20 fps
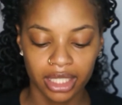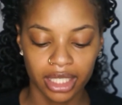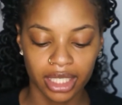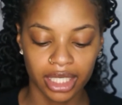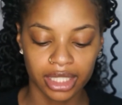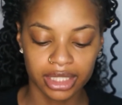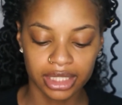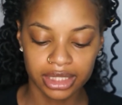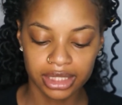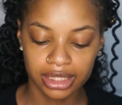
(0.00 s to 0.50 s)

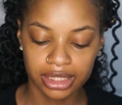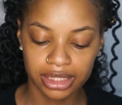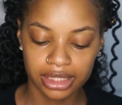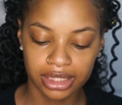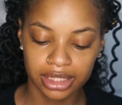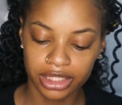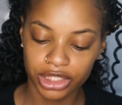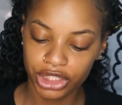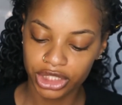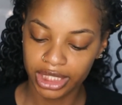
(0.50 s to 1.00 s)
And this is
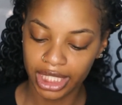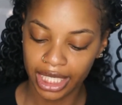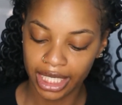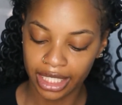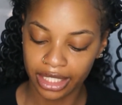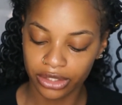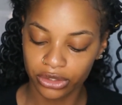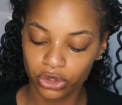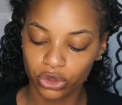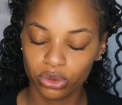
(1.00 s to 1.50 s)
the
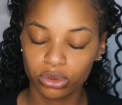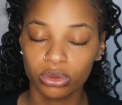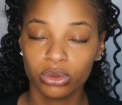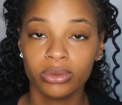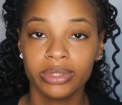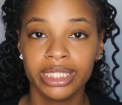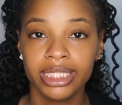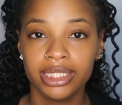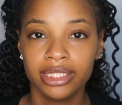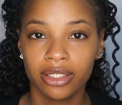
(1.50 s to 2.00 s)
shade
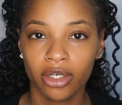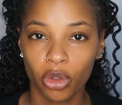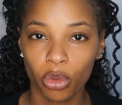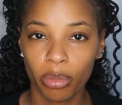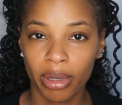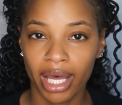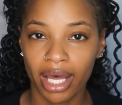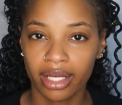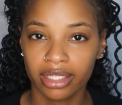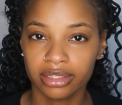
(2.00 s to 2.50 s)
Truly
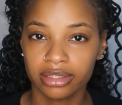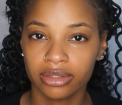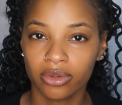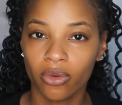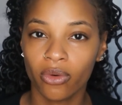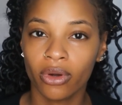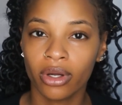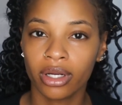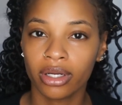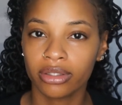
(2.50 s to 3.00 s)
Topaz,
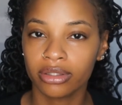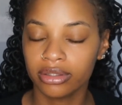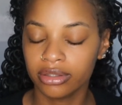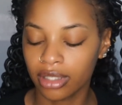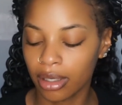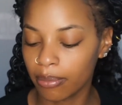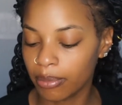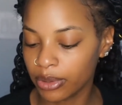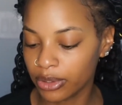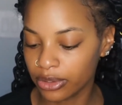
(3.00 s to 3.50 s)
or
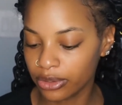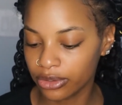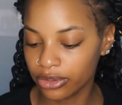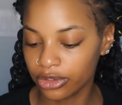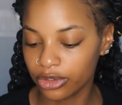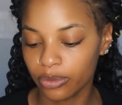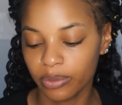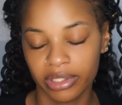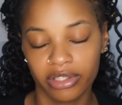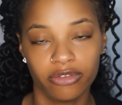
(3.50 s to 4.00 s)
number
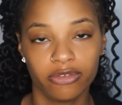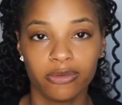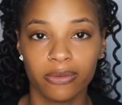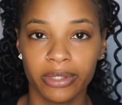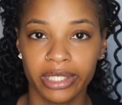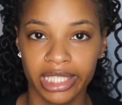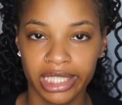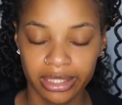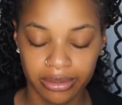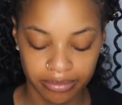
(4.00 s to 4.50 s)

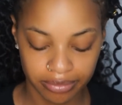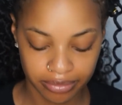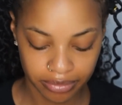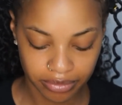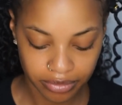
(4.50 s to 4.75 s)
340.